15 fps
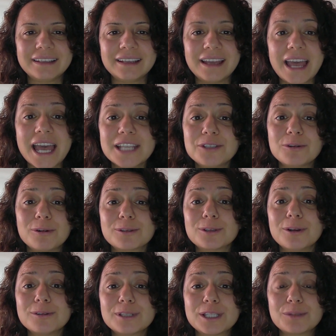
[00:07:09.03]
Hedgehogs
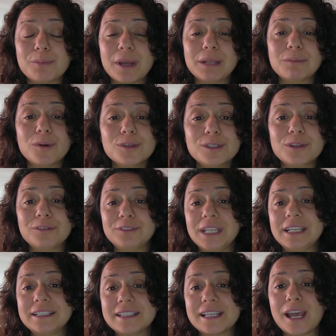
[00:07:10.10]
also spend most of their
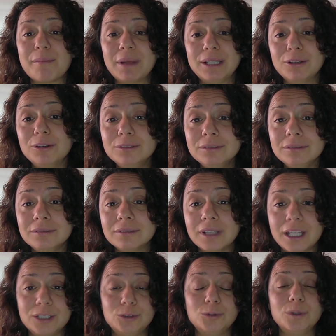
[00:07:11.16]
time alone
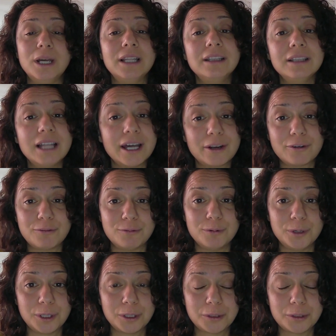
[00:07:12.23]
and do a lot of work.